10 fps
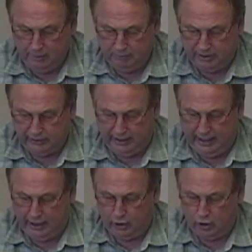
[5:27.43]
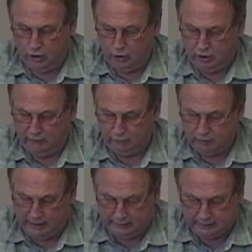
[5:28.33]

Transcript: Mary had heard of great